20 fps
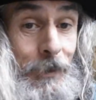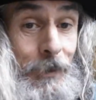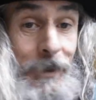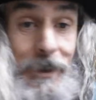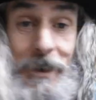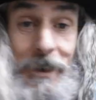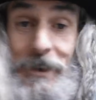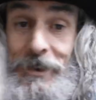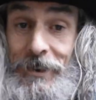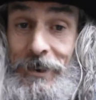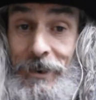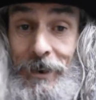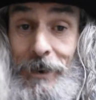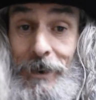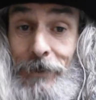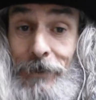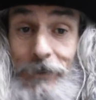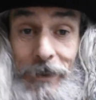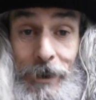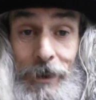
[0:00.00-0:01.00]
and it's going
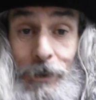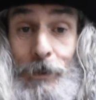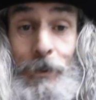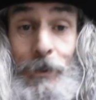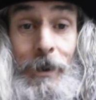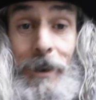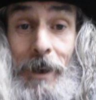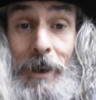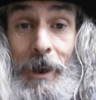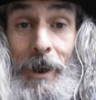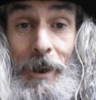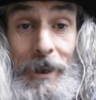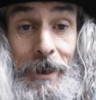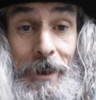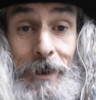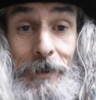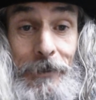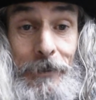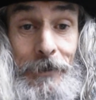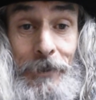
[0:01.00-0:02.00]
to feel
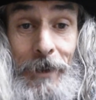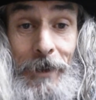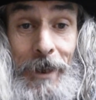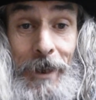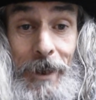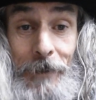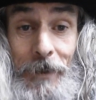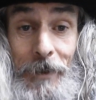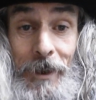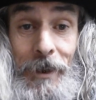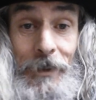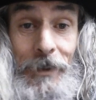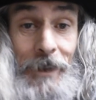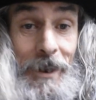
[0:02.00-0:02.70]
like forever.